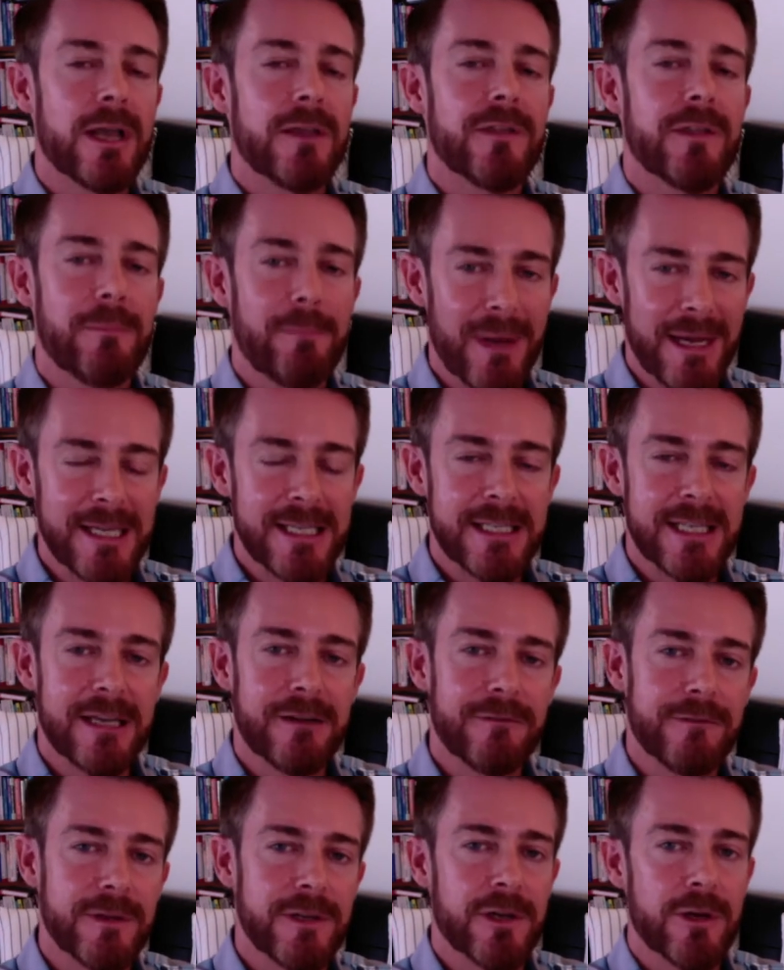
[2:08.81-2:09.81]
the best
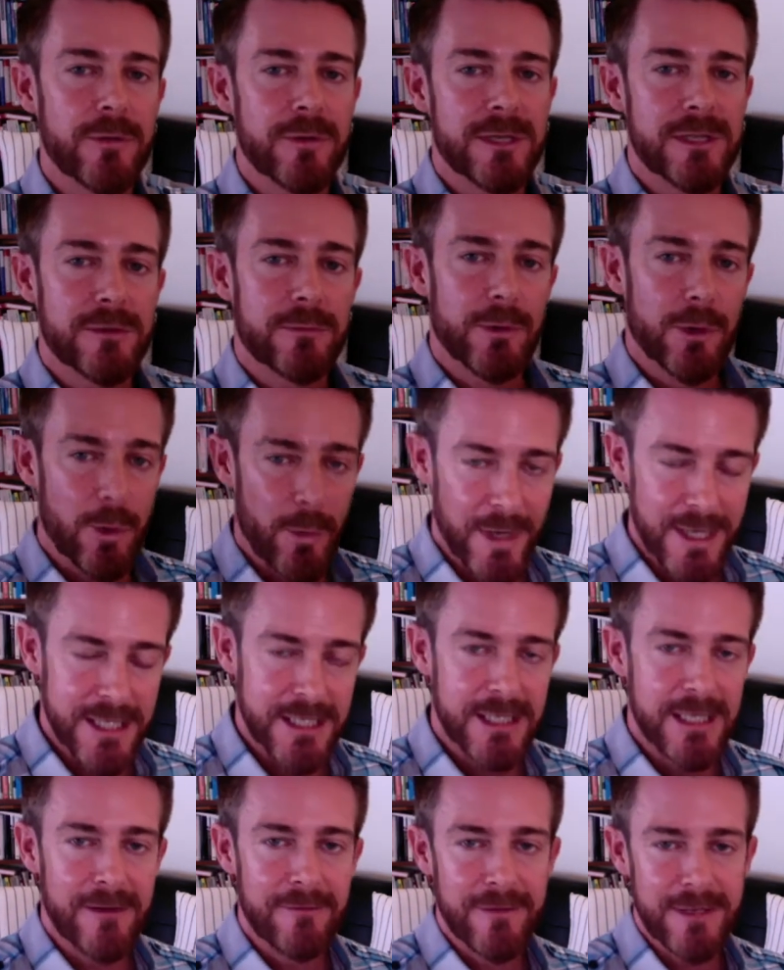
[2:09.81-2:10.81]
thing for you to do is to
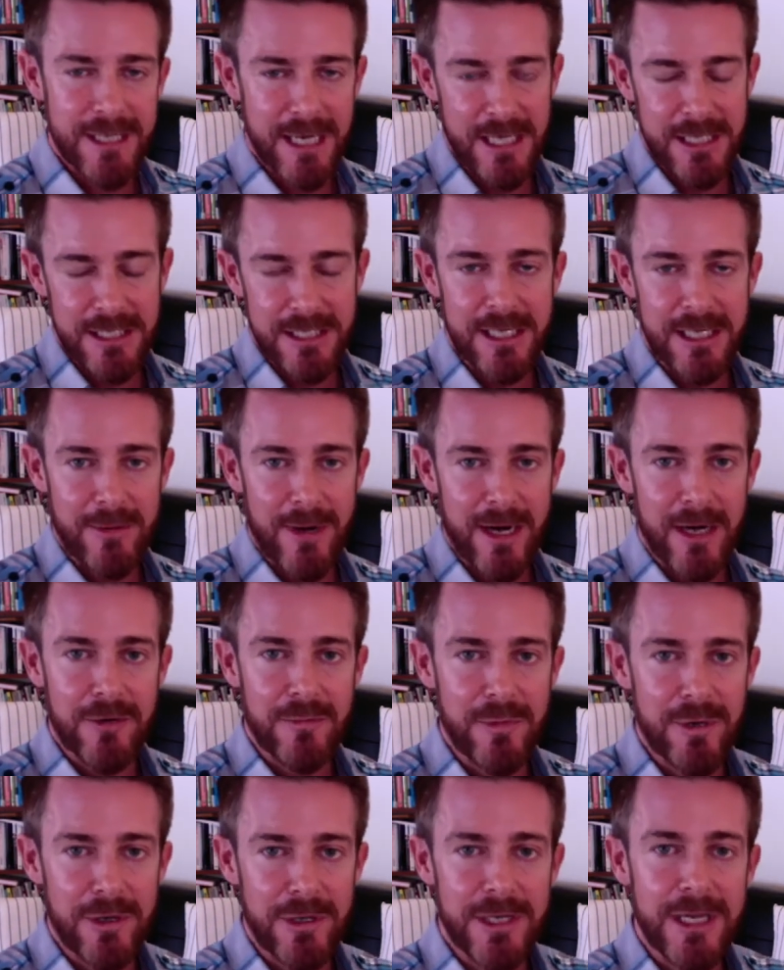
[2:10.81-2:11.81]
request an invitation into our
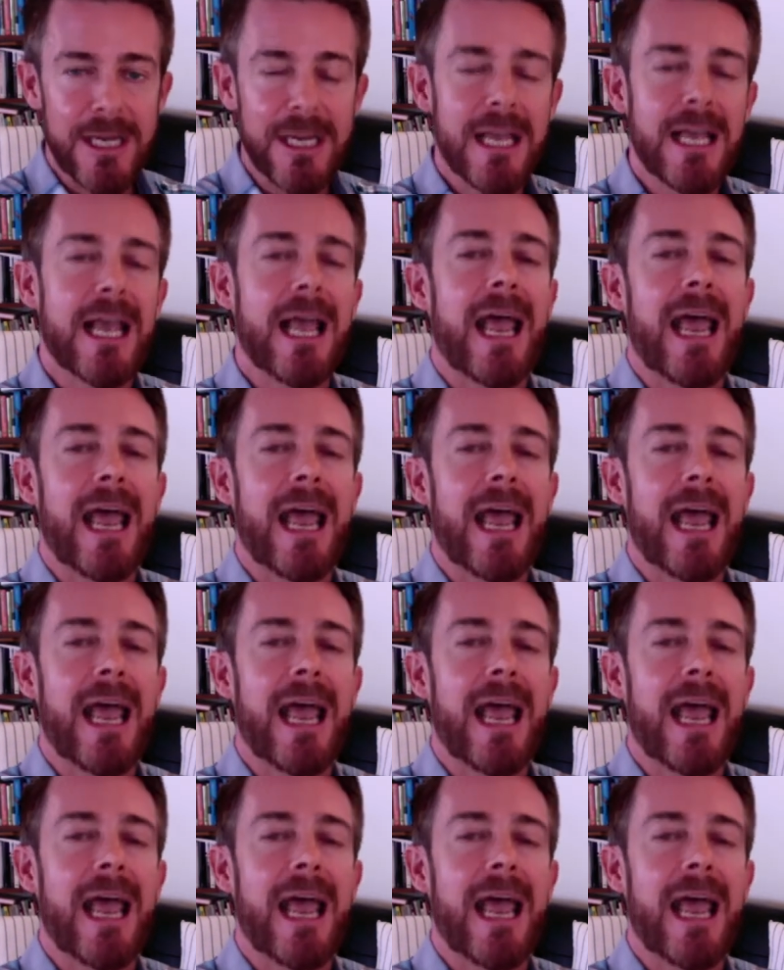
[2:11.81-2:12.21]
community,